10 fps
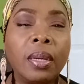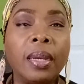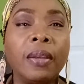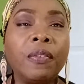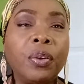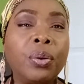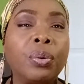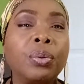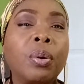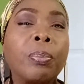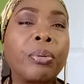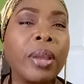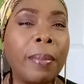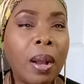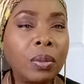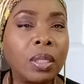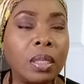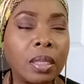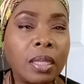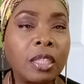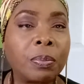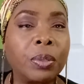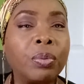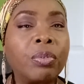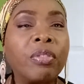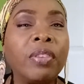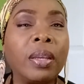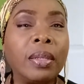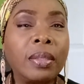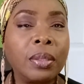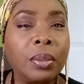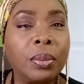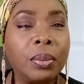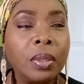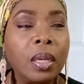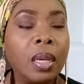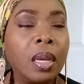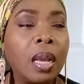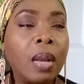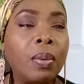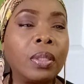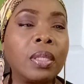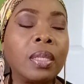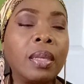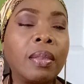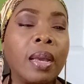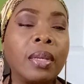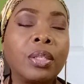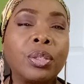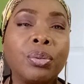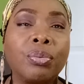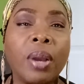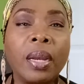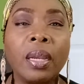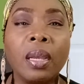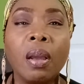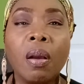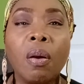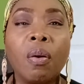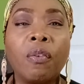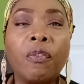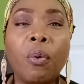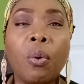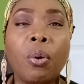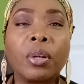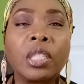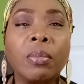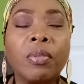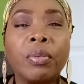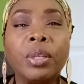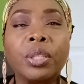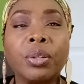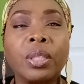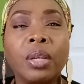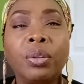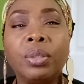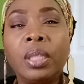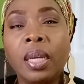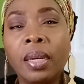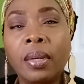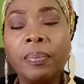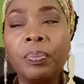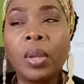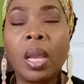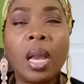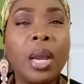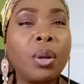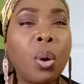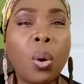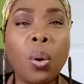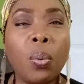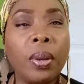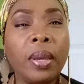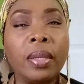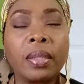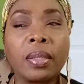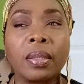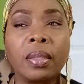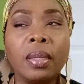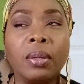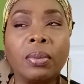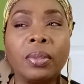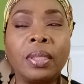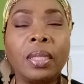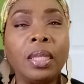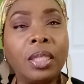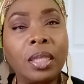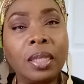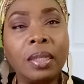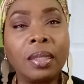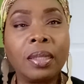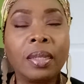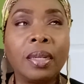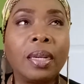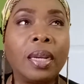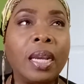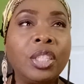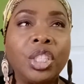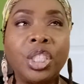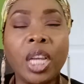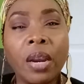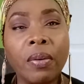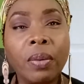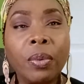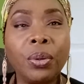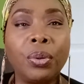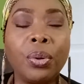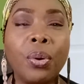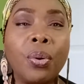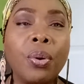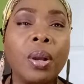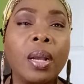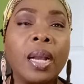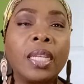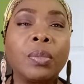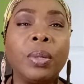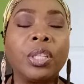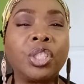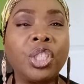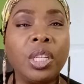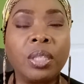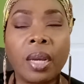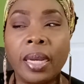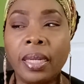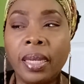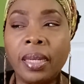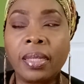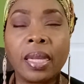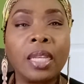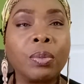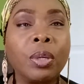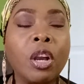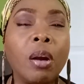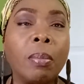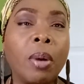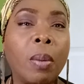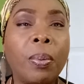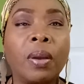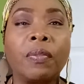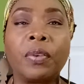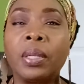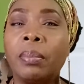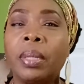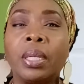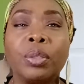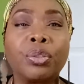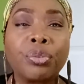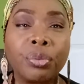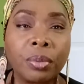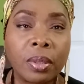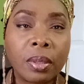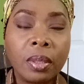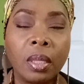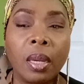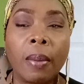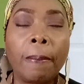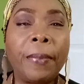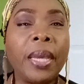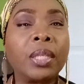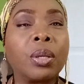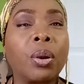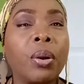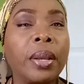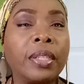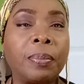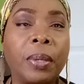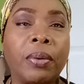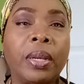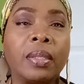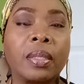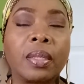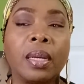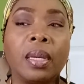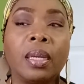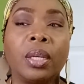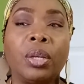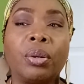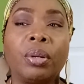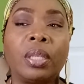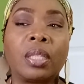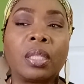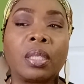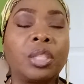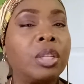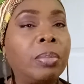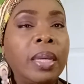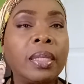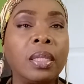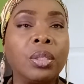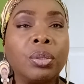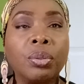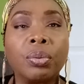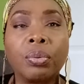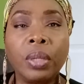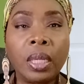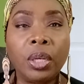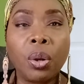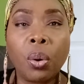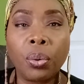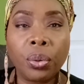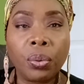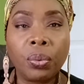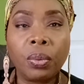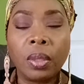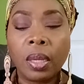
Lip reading: And if you don't know, pray about it, that the Spirit will reveal it to you. I want to say thanks to Rani for some of the research that you did. And always, you know, teaching and sharing what you know as we exchange ideas, as we come upon fundamental truth based on our experience. You know, it's such a blessing to really know you.